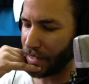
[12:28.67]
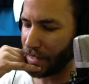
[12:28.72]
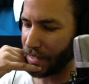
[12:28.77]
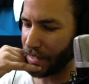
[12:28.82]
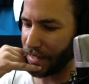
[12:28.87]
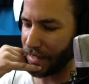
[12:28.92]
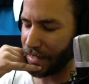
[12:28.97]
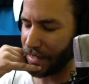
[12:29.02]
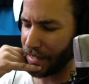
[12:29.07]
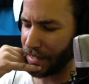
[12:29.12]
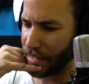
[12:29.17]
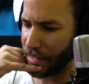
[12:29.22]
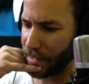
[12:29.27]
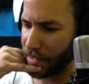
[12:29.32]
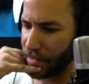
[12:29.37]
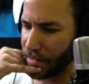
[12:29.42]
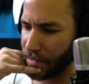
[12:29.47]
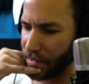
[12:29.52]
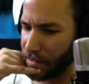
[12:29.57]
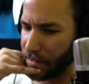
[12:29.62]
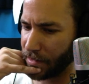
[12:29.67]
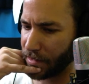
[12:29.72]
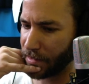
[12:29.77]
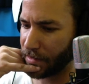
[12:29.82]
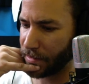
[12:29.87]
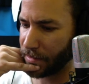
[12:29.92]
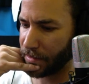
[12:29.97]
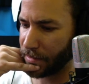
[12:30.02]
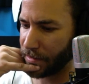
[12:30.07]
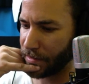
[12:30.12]
uh,
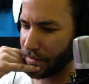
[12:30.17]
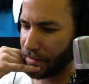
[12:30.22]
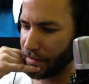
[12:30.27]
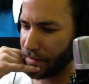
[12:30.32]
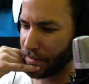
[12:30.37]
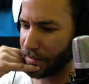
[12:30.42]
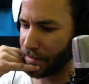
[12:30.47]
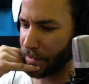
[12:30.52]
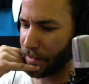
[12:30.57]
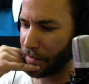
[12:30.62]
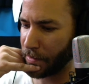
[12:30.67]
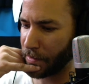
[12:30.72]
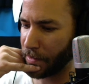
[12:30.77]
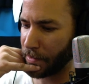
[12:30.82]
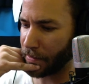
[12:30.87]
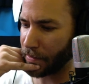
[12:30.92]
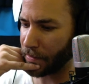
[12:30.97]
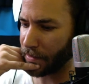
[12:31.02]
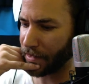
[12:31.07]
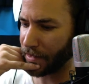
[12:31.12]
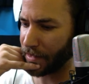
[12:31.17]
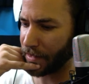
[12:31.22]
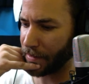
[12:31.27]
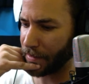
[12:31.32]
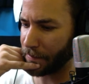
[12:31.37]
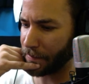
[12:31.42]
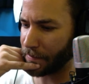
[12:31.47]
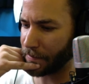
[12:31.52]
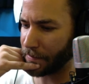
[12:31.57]
I don't know. Um,